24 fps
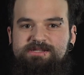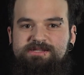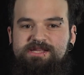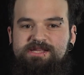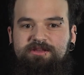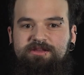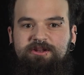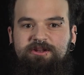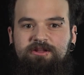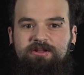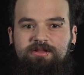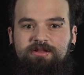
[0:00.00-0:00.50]

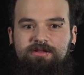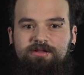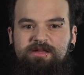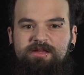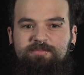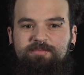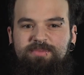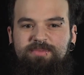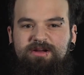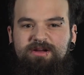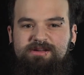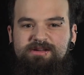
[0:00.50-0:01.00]
It's a little
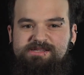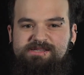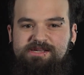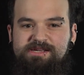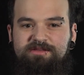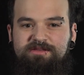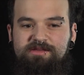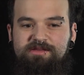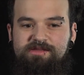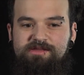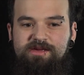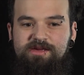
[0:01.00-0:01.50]

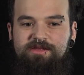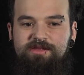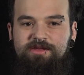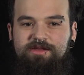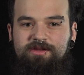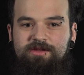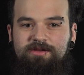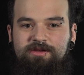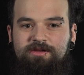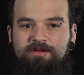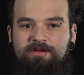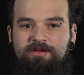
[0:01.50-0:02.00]
embarrassing to say
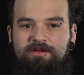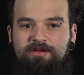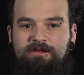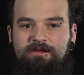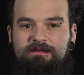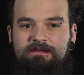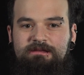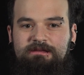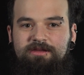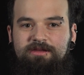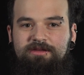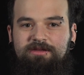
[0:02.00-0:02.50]
that
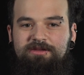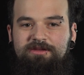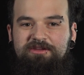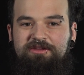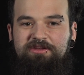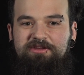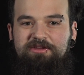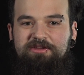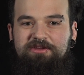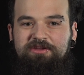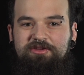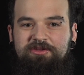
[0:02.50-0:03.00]

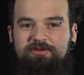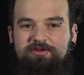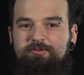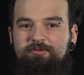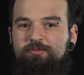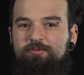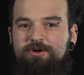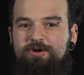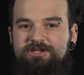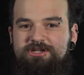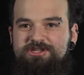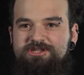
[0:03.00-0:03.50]

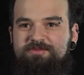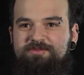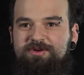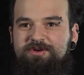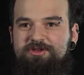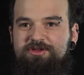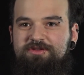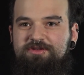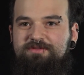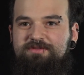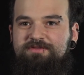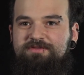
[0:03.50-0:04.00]
you watched a
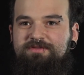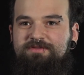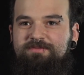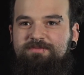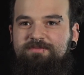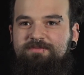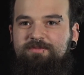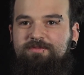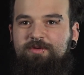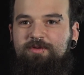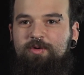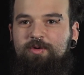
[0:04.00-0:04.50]
bunch of
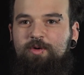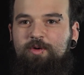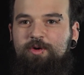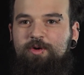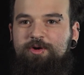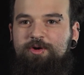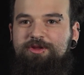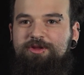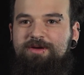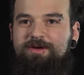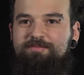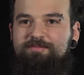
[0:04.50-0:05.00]

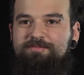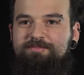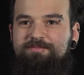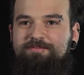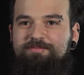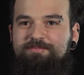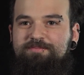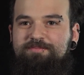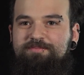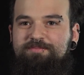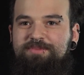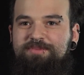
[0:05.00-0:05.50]
oiled up
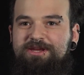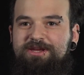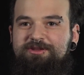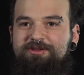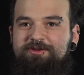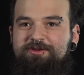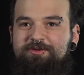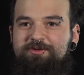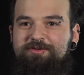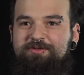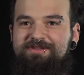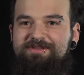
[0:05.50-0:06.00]

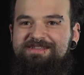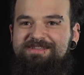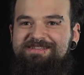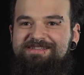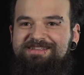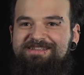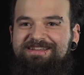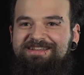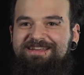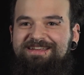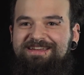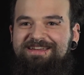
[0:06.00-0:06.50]
big
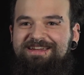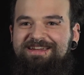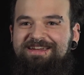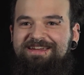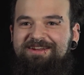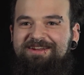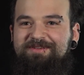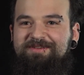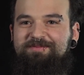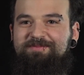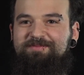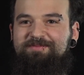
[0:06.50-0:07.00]
dudes,
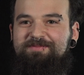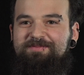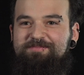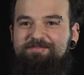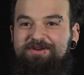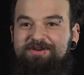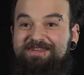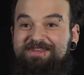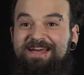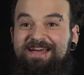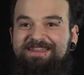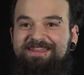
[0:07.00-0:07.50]

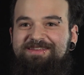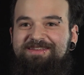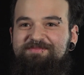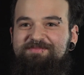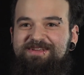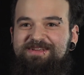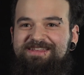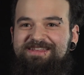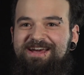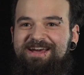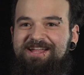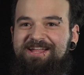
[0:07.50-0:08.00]
pretend to
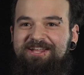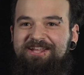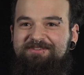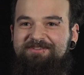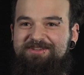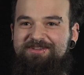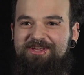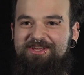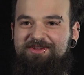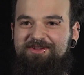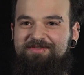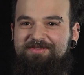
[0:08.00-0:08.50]
beat the hell out
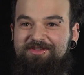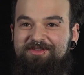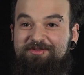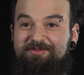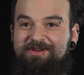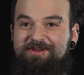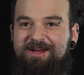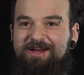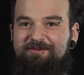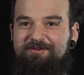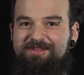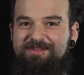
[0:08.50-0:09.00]
of each other for
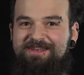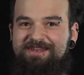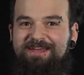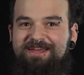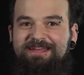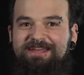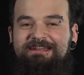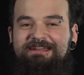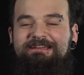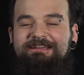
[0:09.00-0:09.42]
3 hours a night.